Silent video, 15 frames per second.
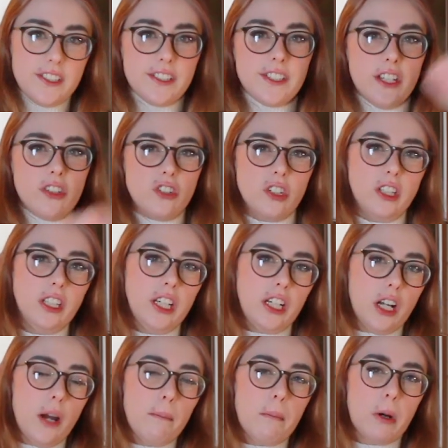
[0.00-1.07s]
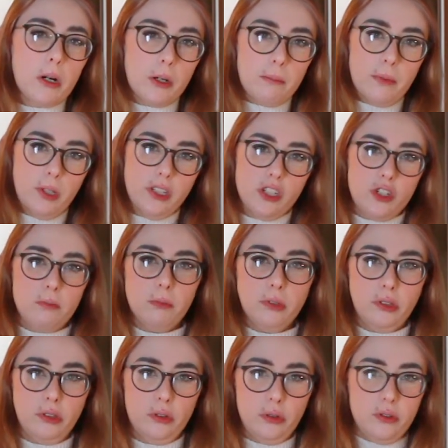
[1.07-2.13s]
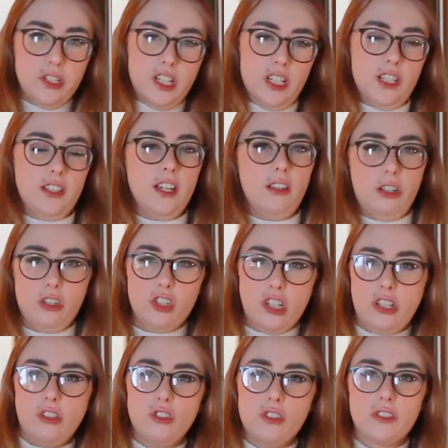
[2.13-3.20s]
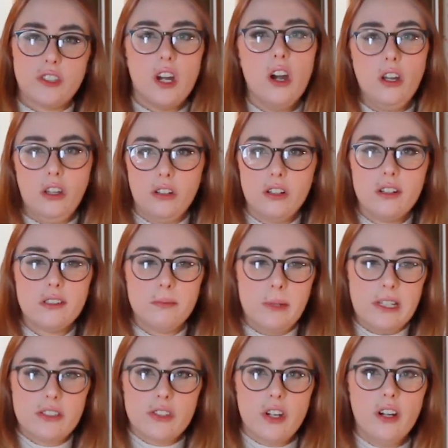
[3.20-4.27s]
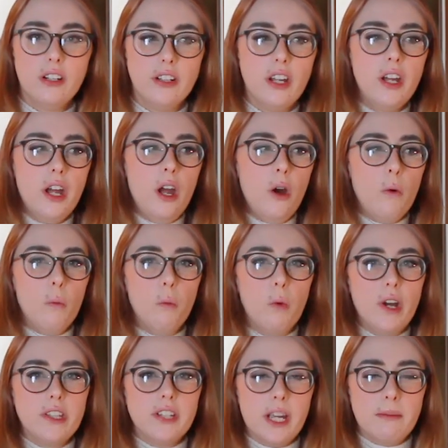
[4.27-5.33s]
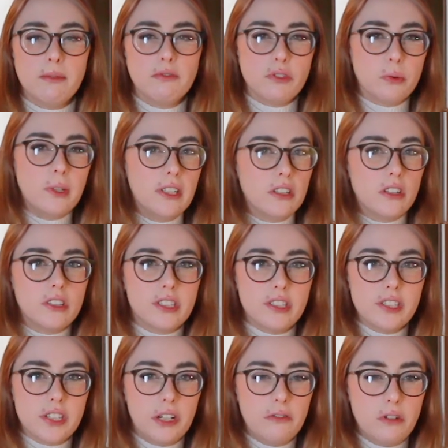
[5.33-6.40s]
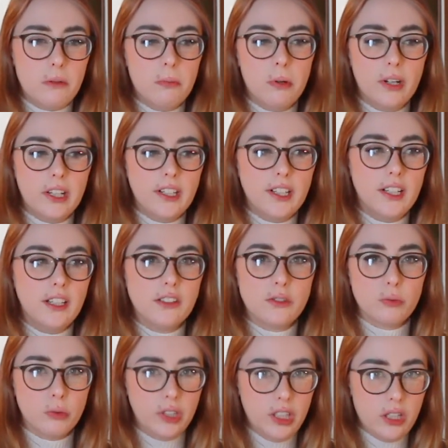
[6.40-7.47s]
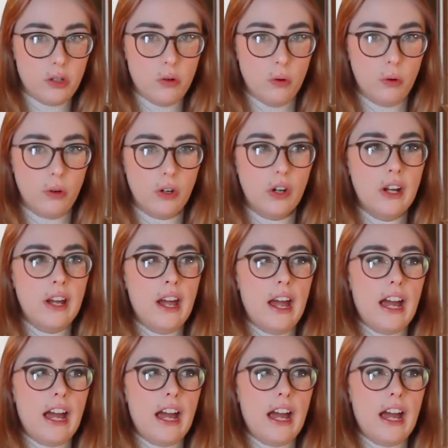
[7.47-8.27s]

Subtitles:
essentially like a purplish blue tea that like changes colors based on what type of sweeteners and stuff you put in it. It's really cool.